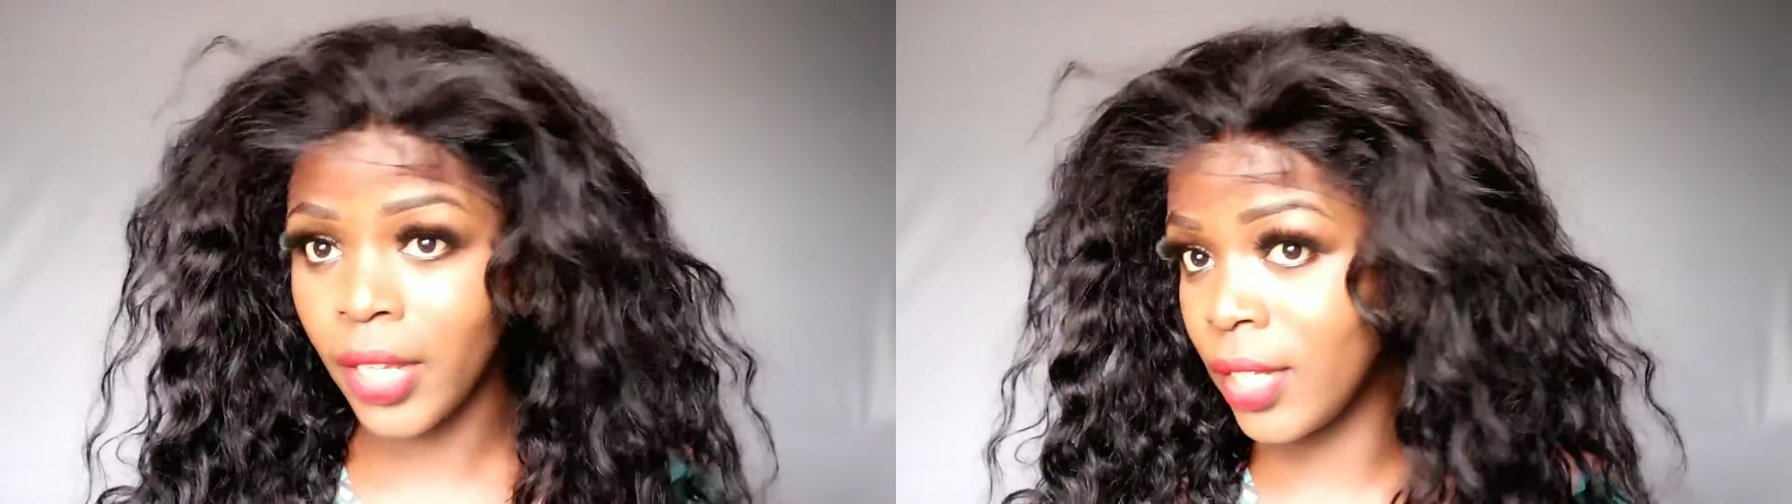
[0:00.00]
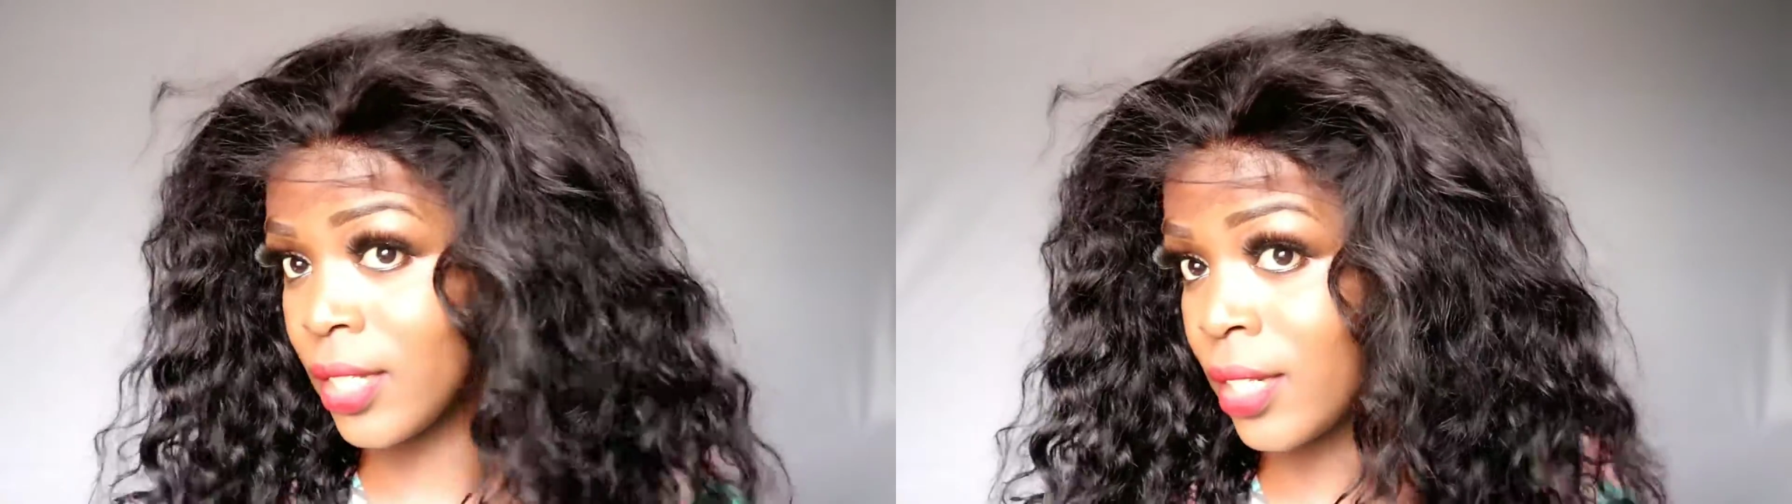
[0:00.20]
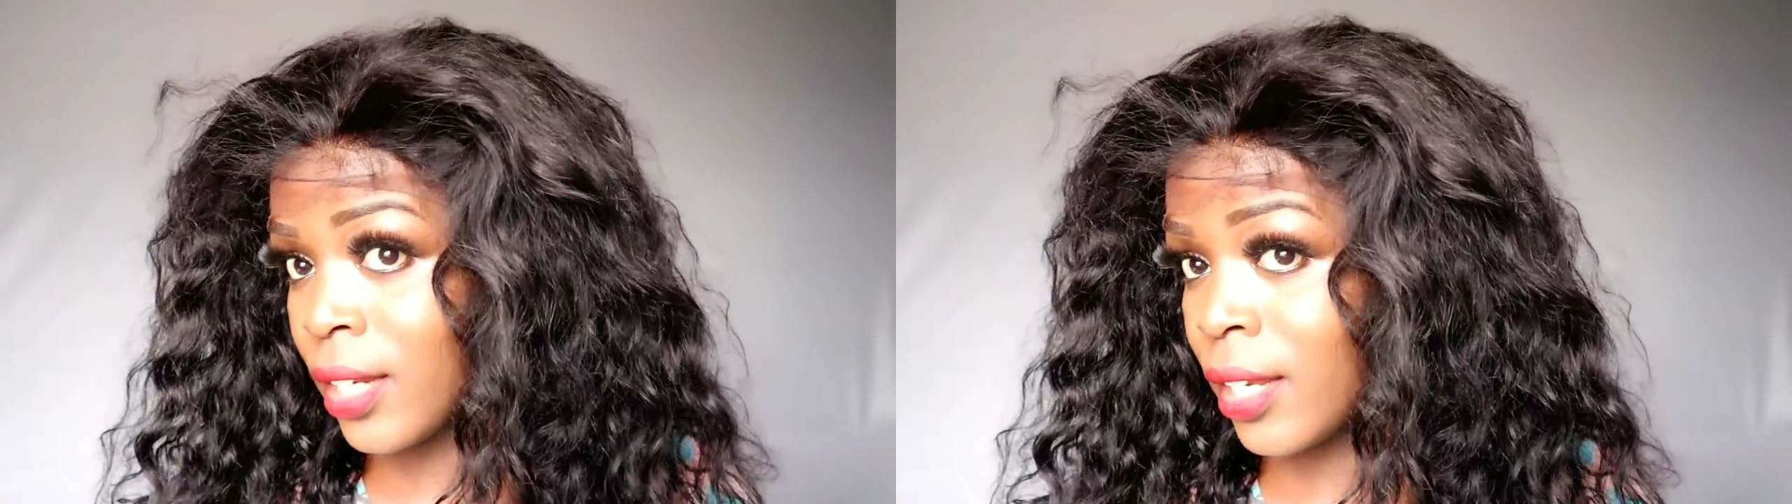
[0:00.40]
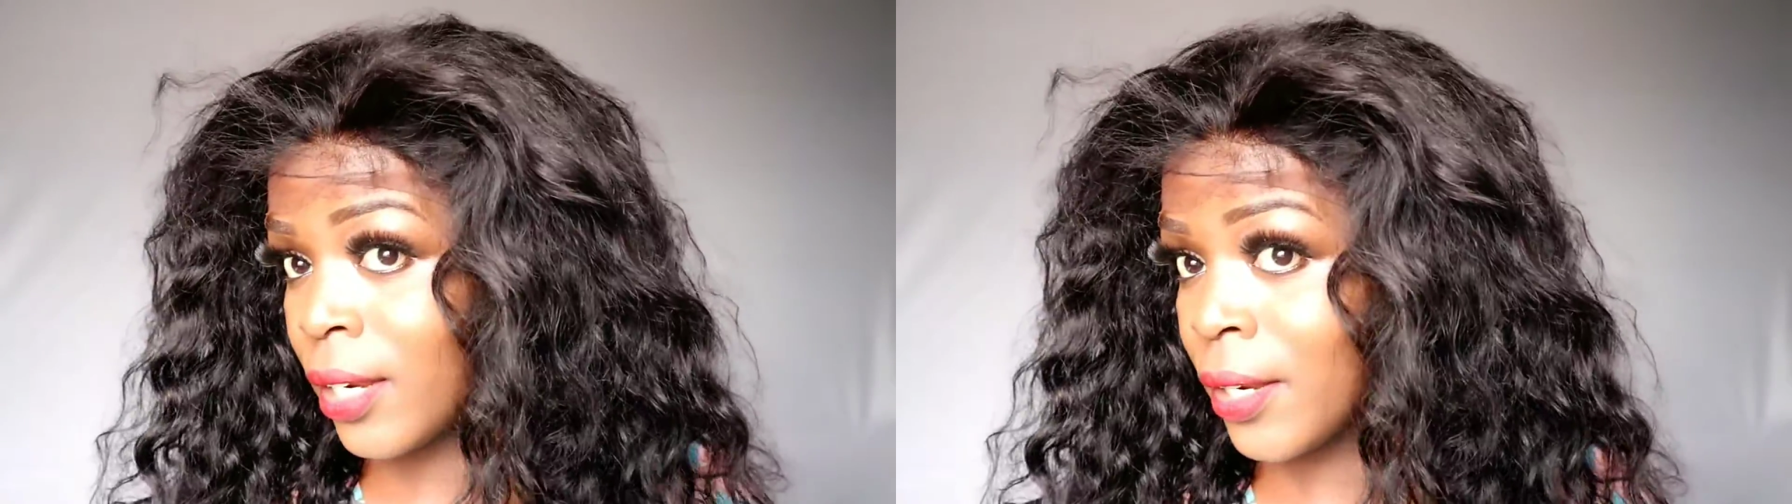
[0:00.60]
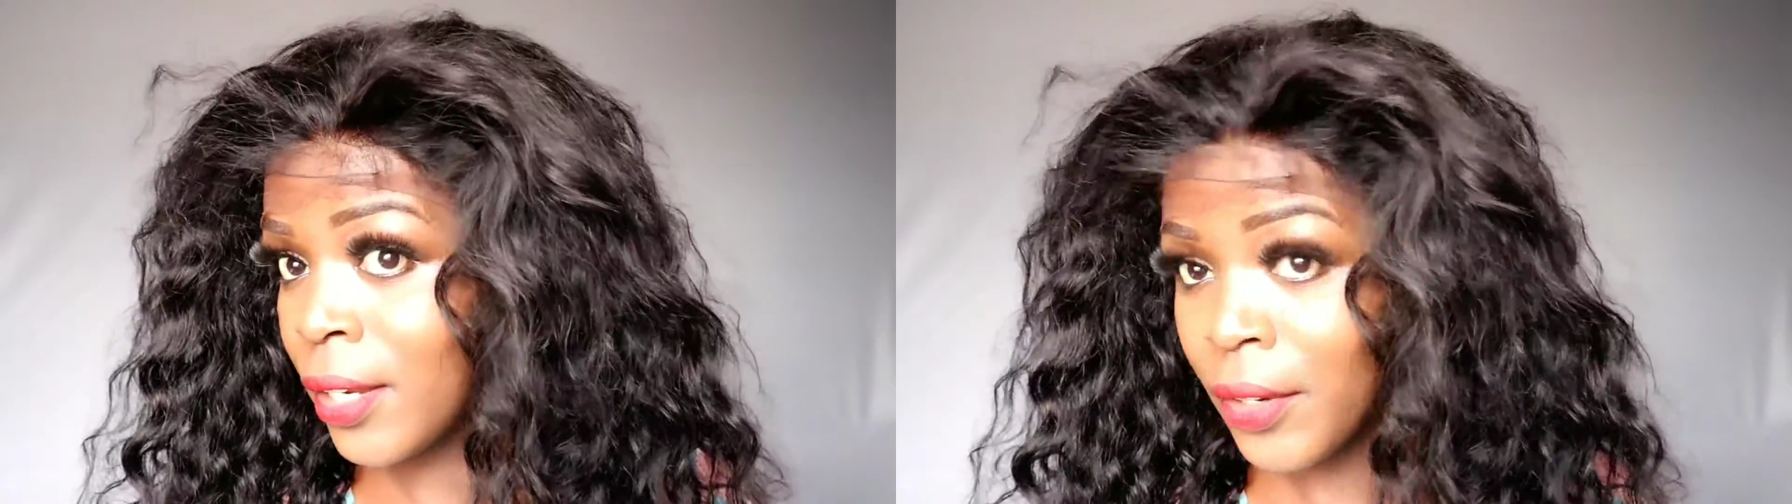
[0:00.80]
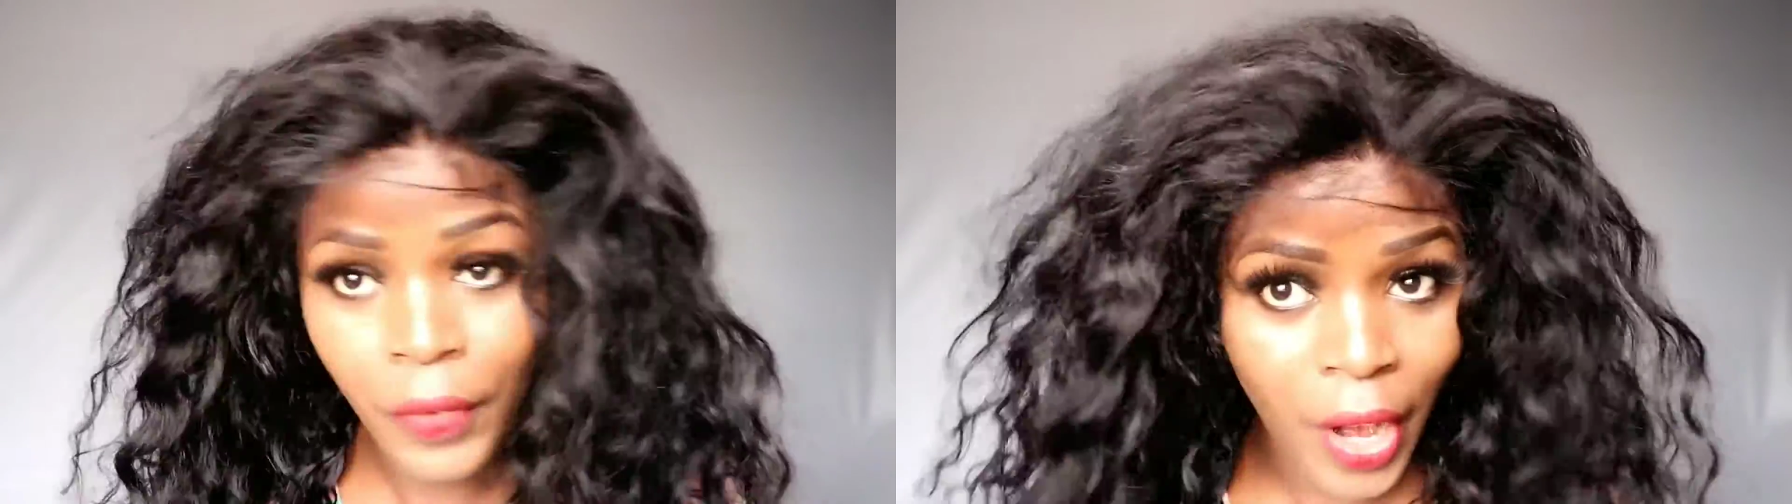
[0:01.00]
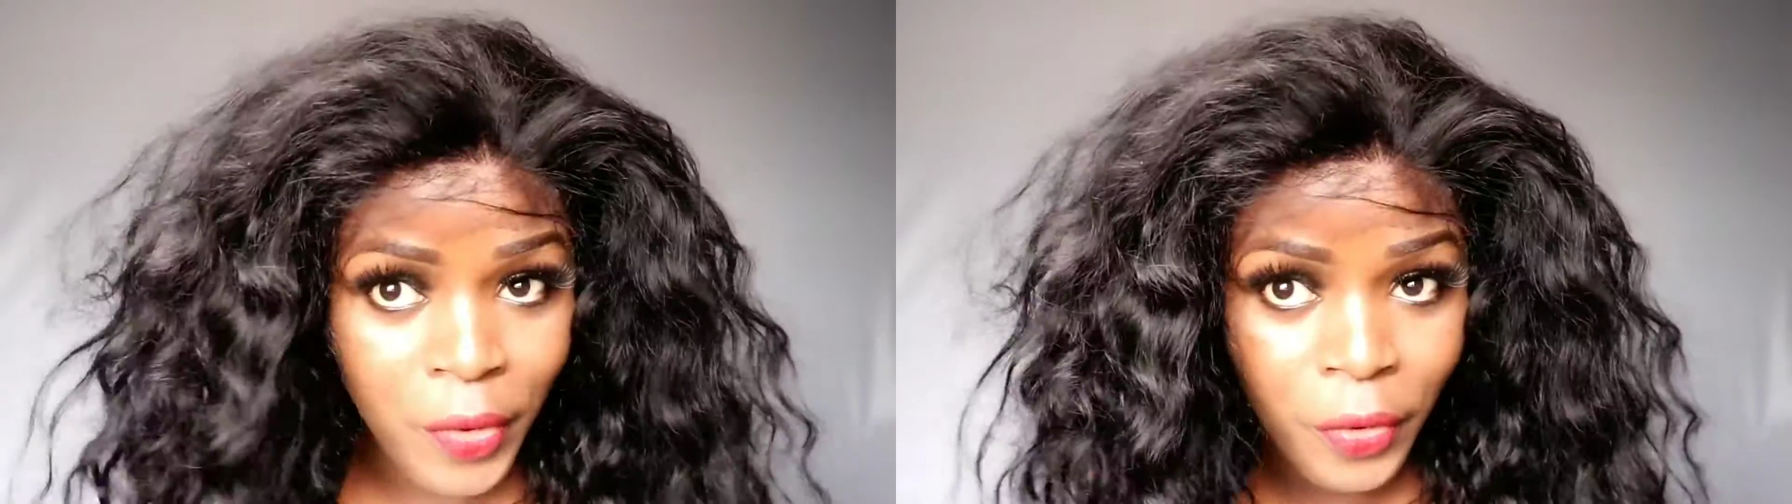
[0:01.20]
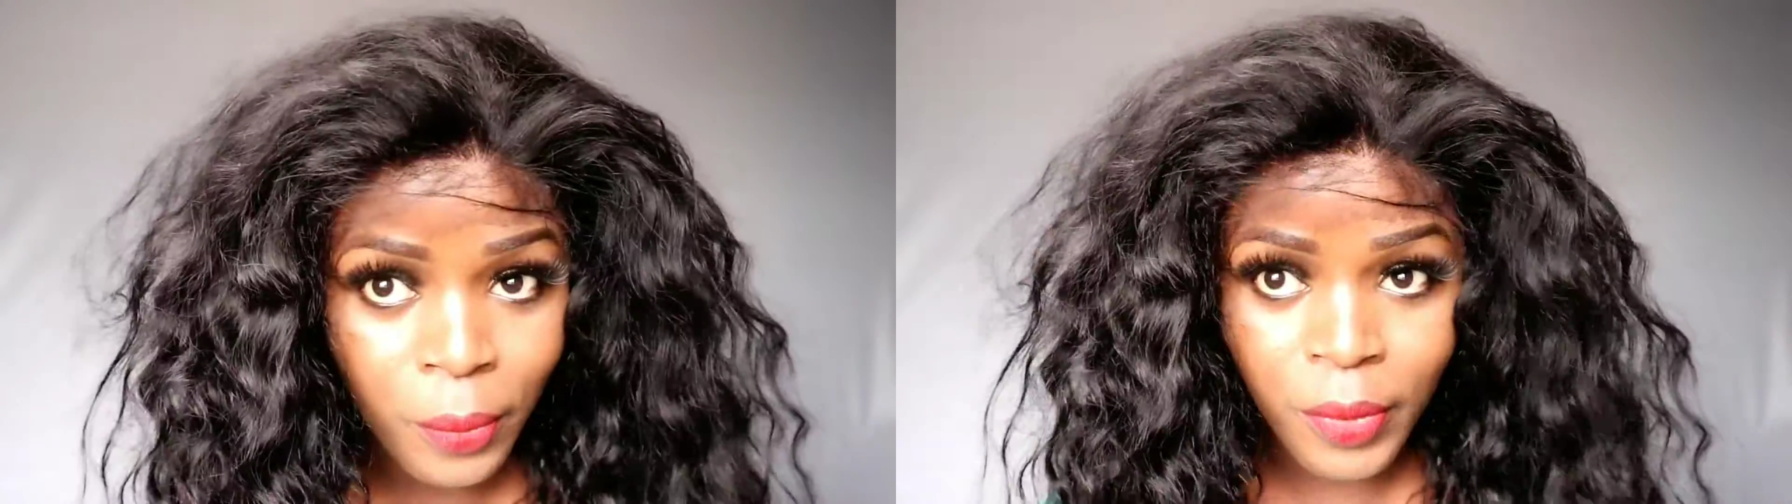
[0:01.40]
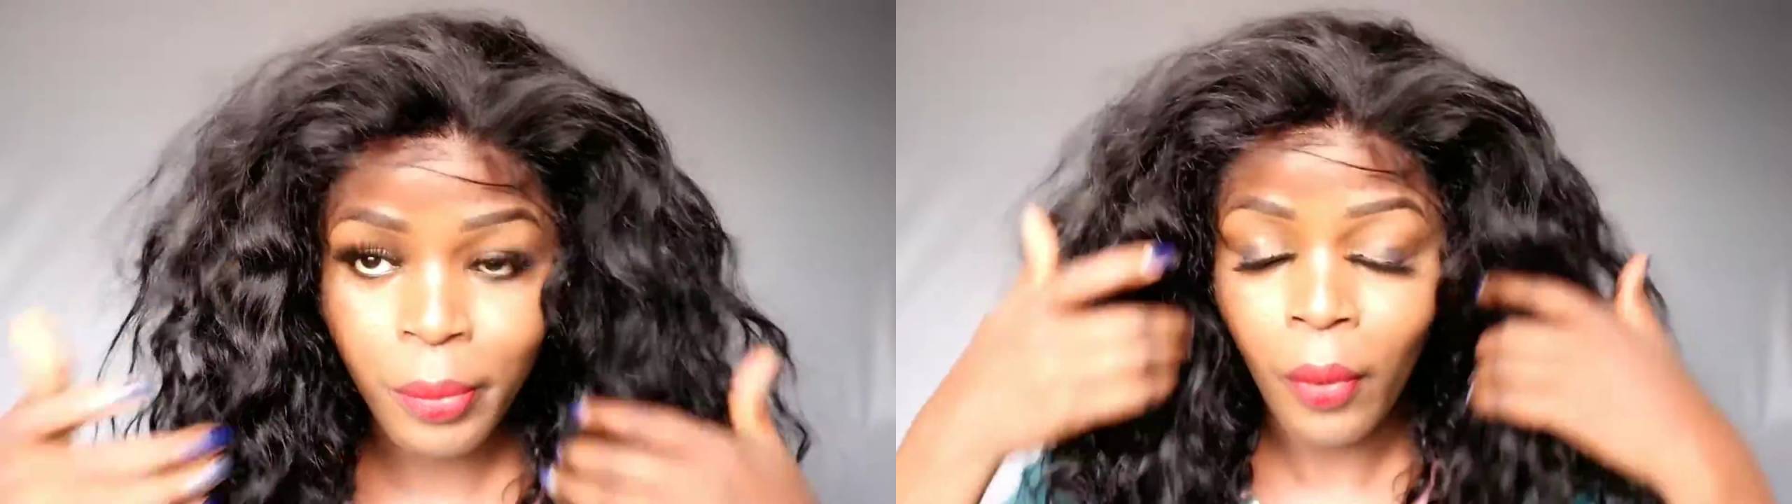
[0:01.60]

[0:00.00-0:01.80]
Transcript: it, right from the